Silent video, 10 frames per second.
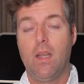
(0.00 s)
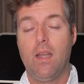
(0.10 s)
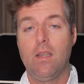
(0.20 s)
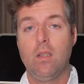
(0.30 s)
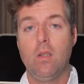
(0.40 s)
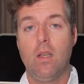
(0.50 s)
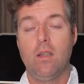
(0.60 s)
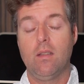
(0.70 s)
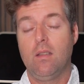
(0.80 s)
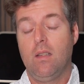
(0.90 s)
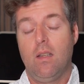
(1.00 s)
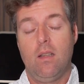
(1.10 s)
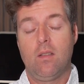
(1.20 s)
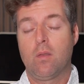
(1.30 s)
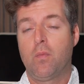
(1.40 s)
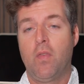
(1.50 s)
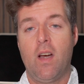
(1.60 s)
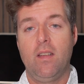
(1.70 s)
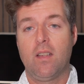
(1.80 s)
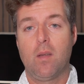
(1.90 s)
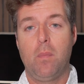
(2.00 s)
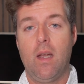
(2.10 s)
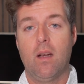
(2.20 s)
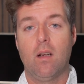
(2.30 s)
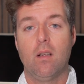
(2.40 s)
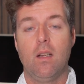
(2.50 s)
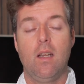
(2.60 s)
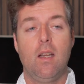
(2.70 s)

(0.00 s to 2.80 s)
And, and it's fun to compare.